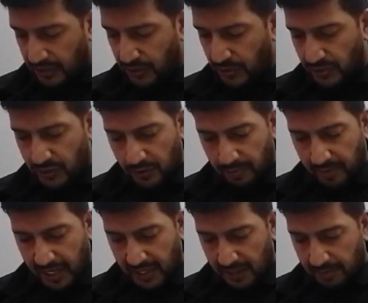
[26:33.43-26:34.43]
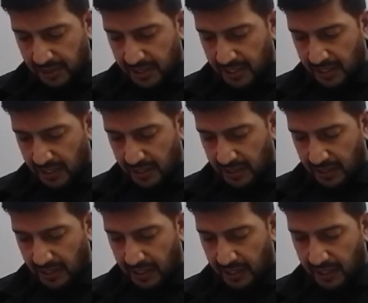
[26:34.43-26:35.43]
used to make the
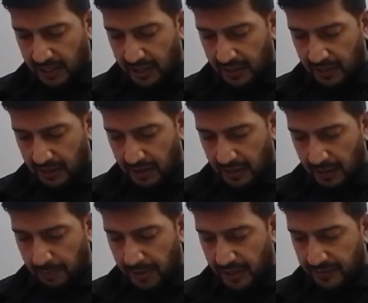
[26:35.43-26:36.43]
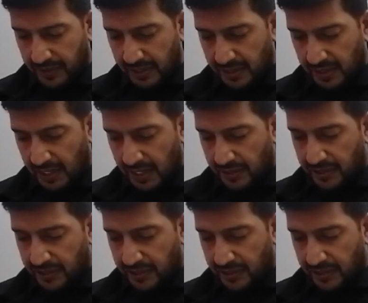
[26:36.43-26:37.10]
material uh, impervious.